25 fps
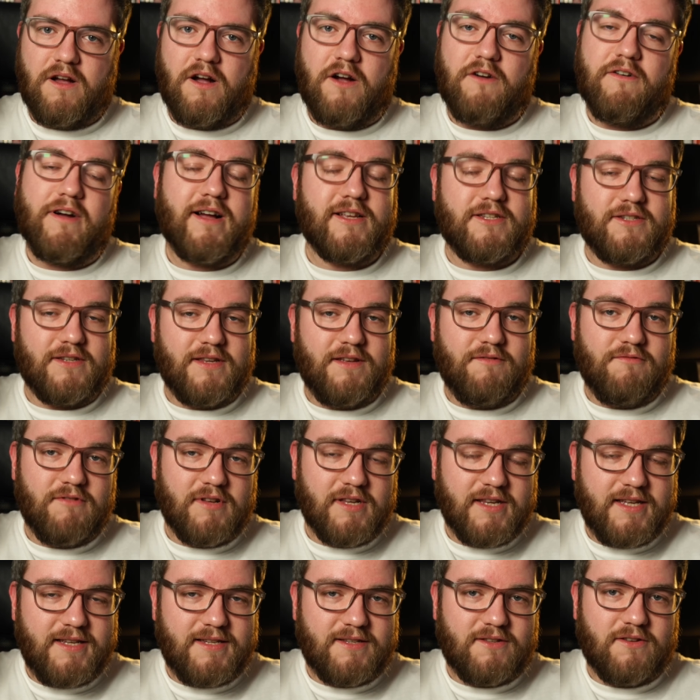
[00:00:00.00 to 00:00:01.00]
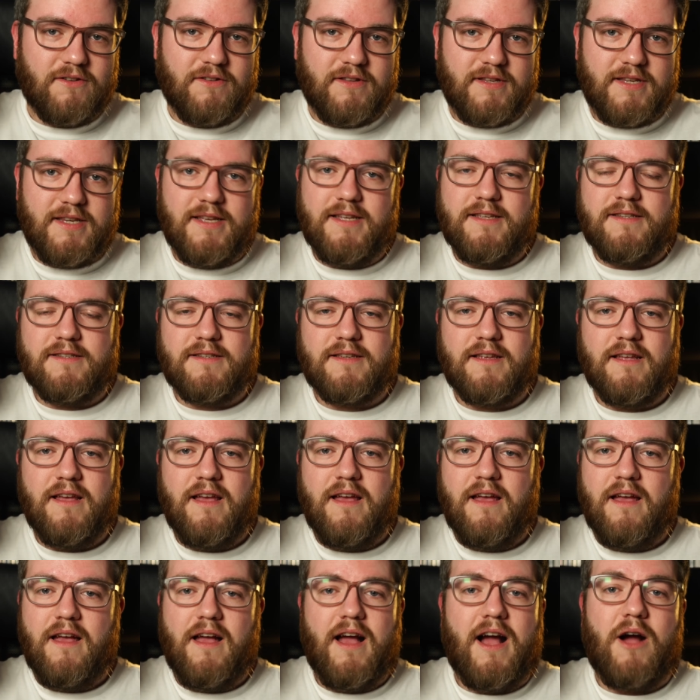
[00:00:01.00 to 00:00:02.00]
are actually released on disc.
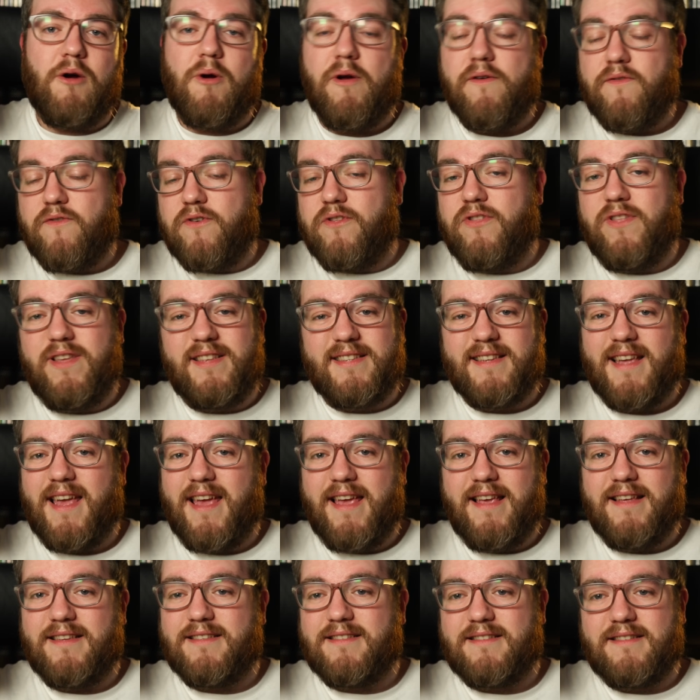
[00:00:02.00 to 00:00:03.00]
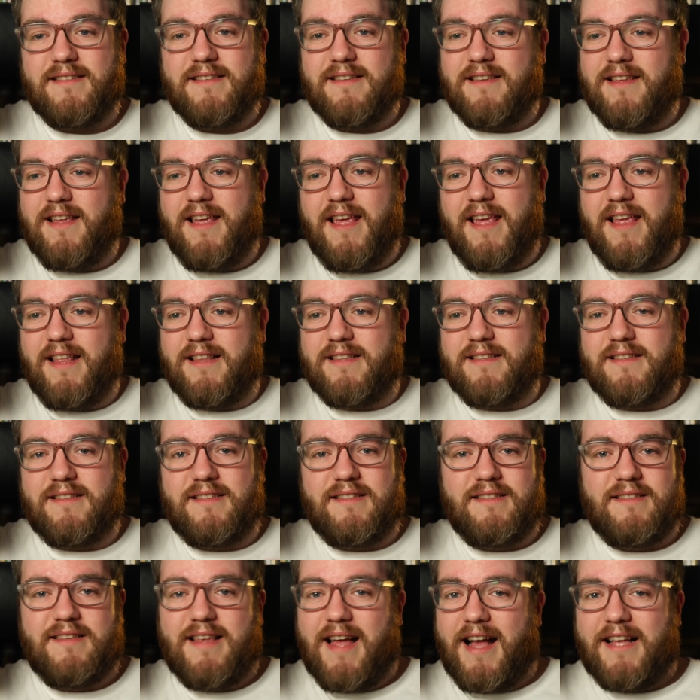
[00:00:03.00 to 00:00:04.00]
However, in this case,
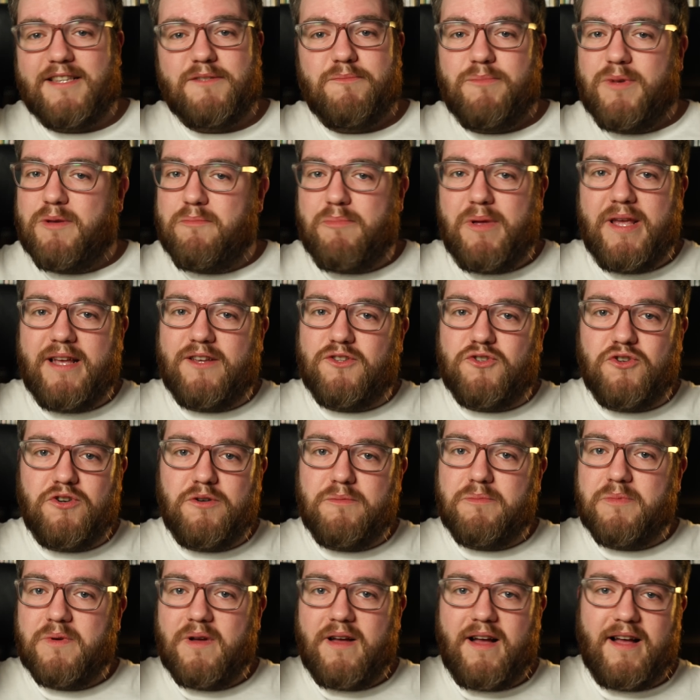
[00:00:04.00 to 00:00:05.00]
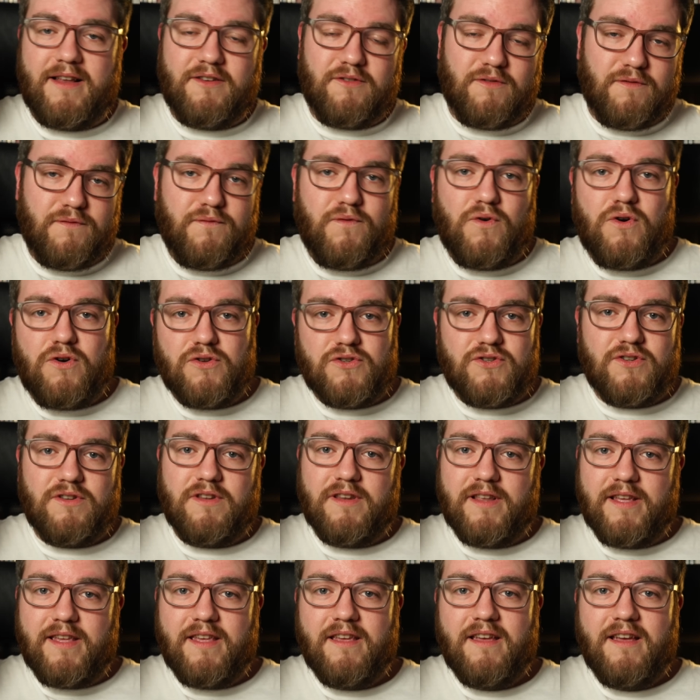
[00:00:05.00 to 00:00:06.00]
it hasn't been picked up and
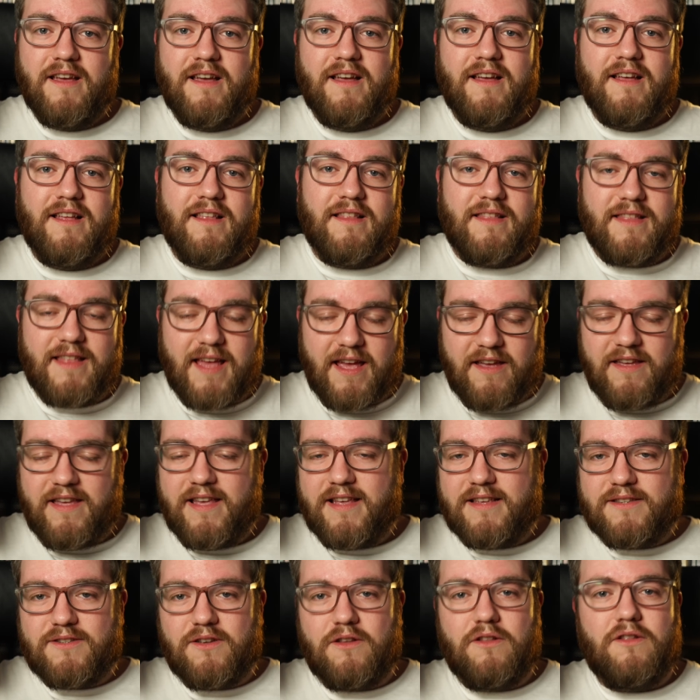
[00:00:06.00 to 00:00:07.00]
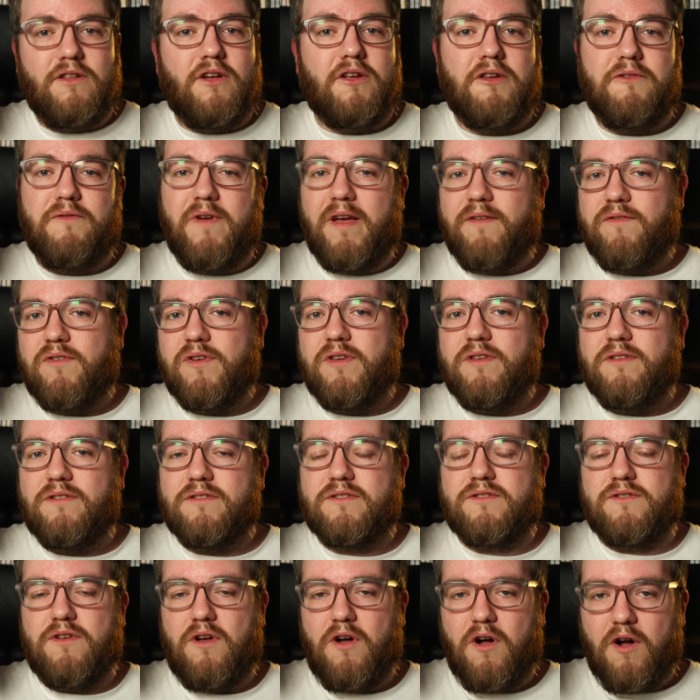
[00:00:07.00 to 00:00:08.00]
unfortunately, there is a lot of
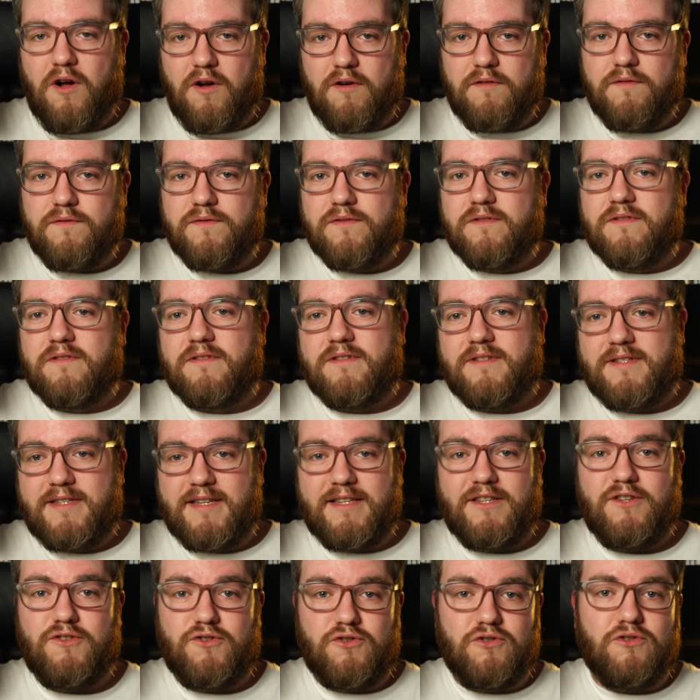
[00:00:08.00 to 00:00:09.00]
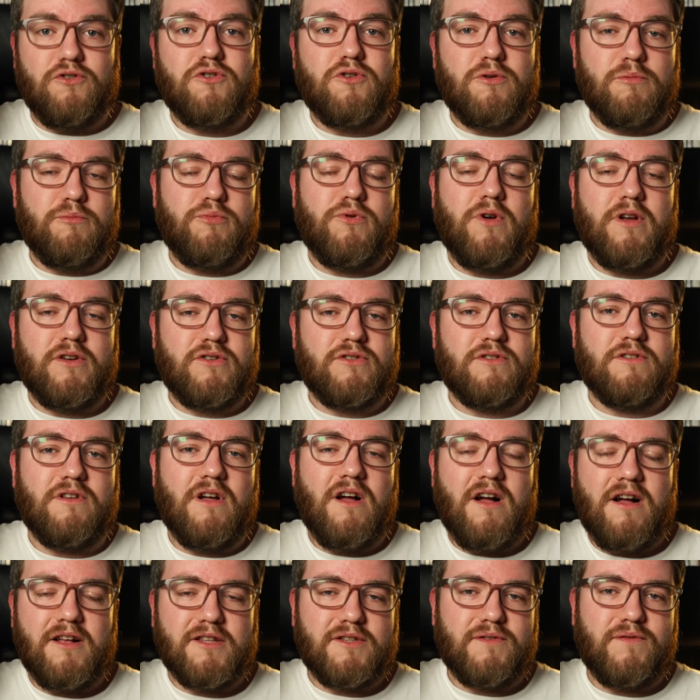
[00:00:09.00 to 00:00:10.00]
evidence of digital compression
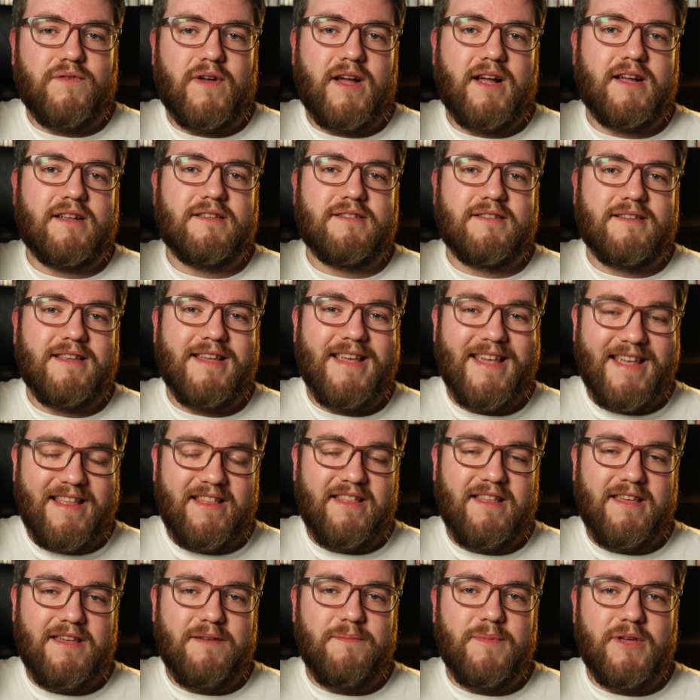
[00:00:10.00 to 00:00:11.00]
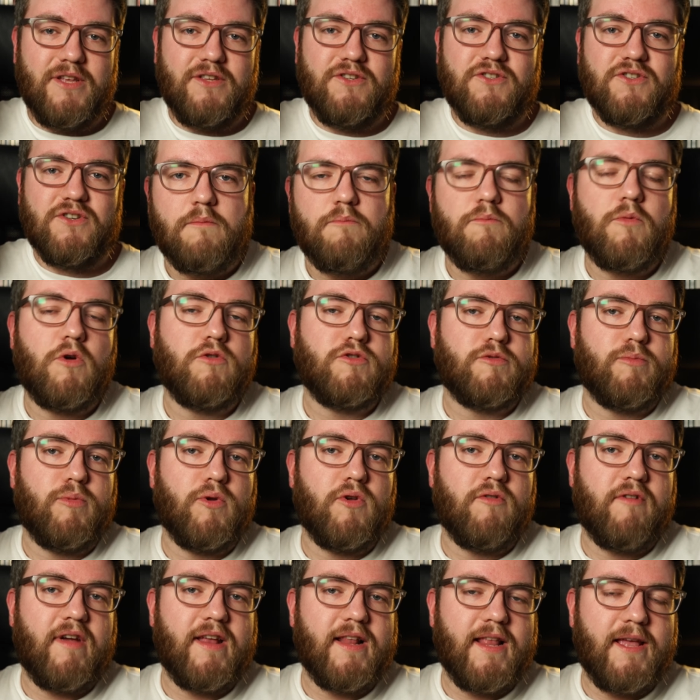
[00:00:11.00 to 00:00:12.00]
artifacts in the image. Most
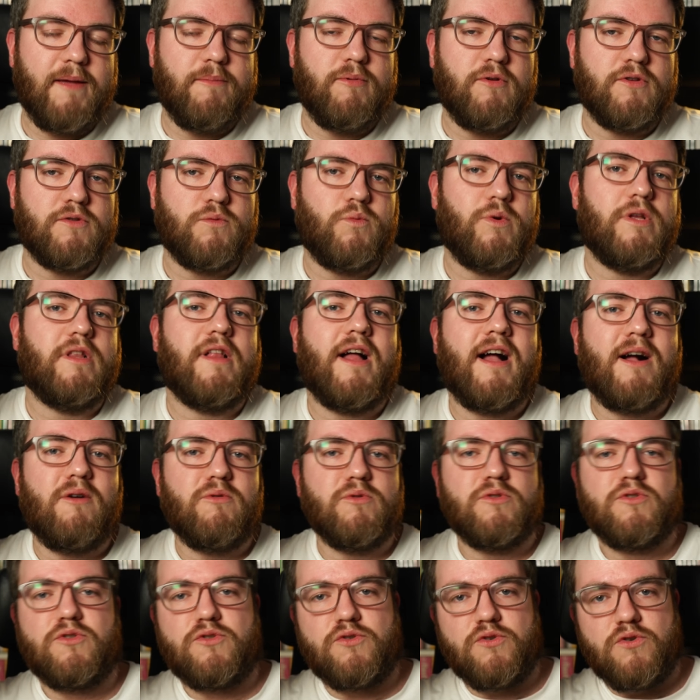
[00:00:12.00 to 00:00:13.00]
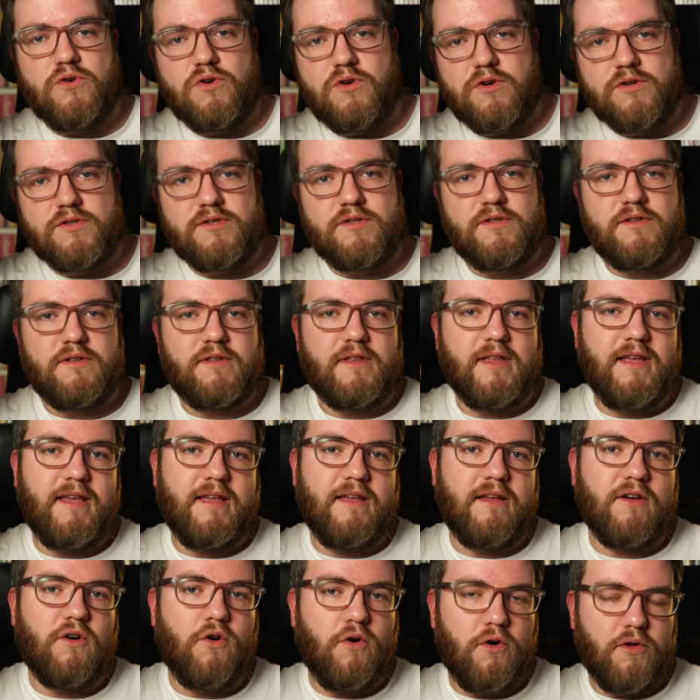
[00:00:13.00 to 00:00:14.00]
Blu-ray labels will outsource
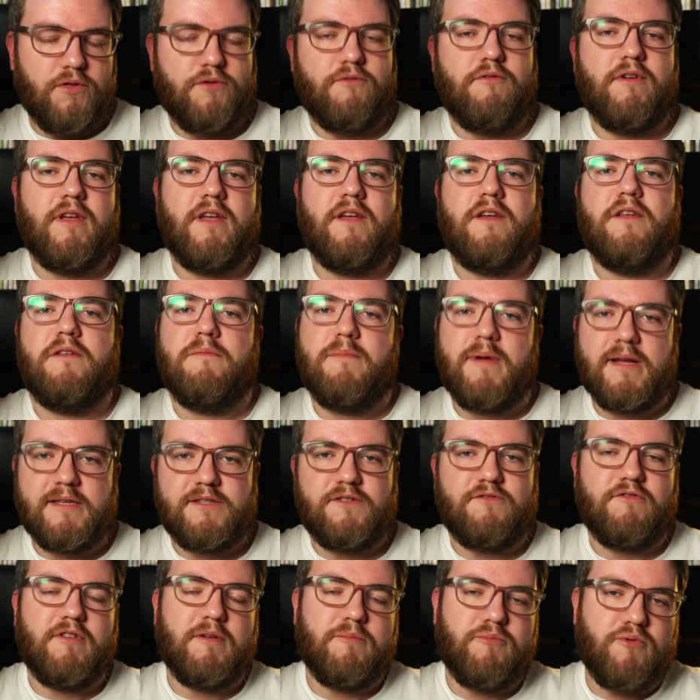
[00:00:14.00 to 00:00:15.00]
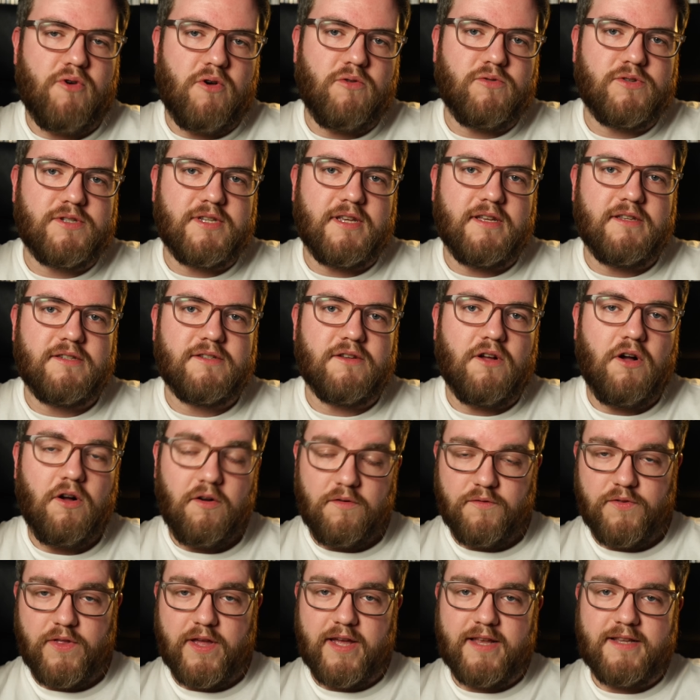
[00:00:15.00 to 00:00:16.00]
the authoring and mastering process
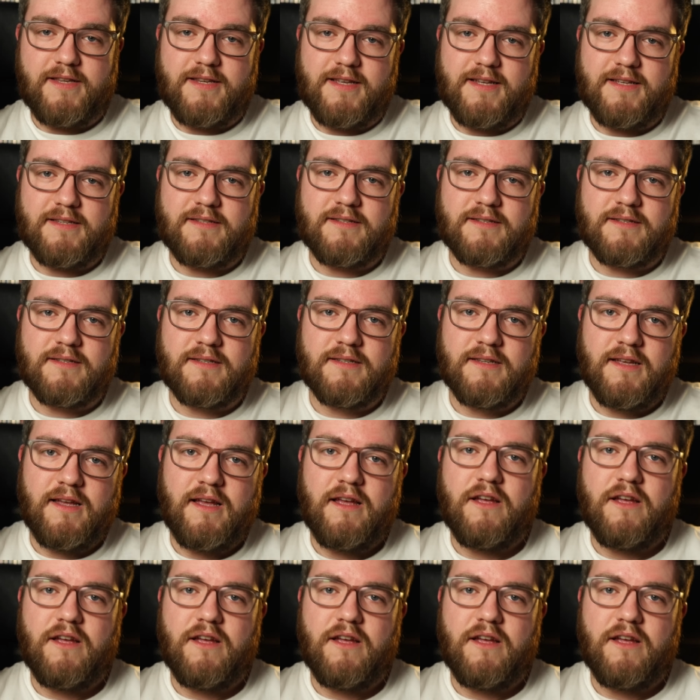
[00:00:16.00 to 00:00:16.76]
of their discs.